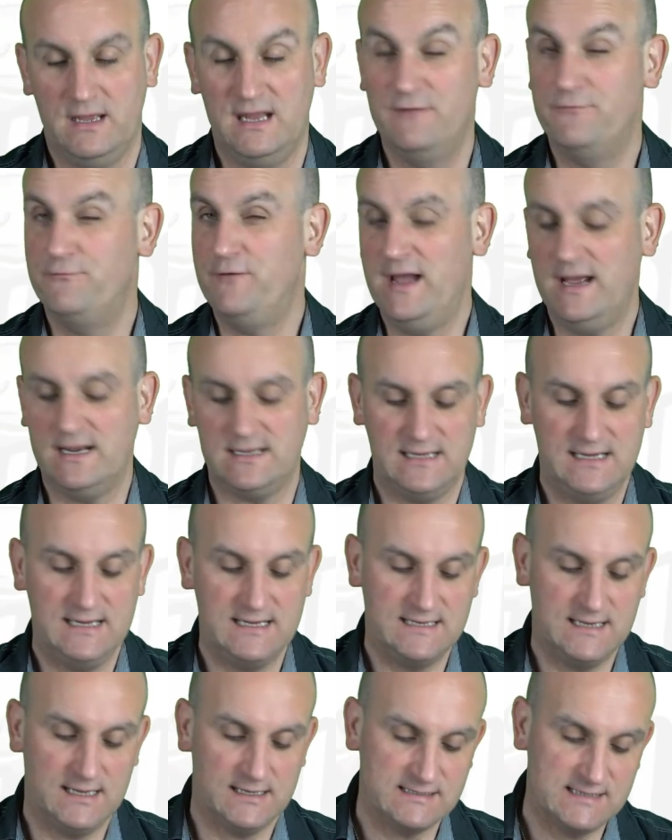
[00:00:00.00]
And in fact,
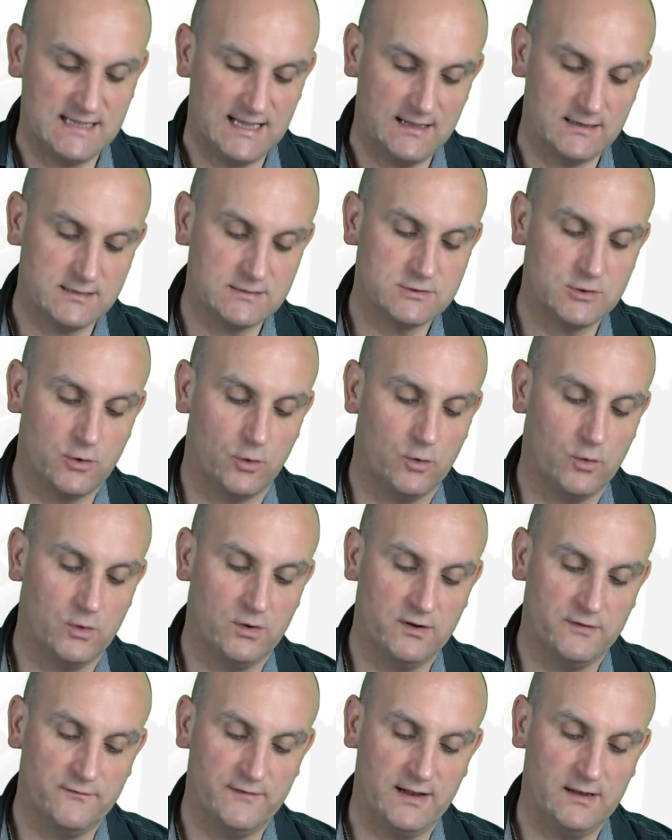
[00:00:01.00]
it does that to
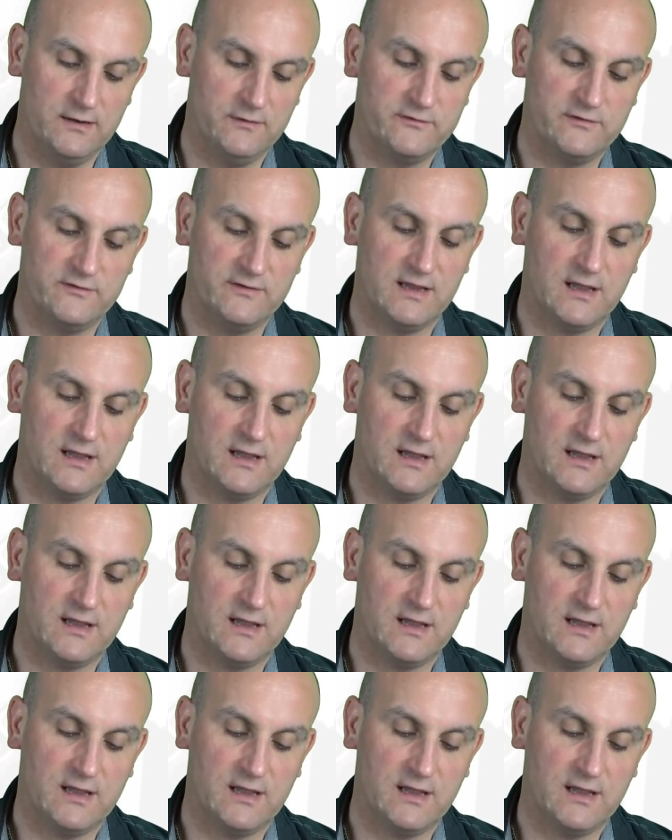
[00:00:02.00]
all of the values because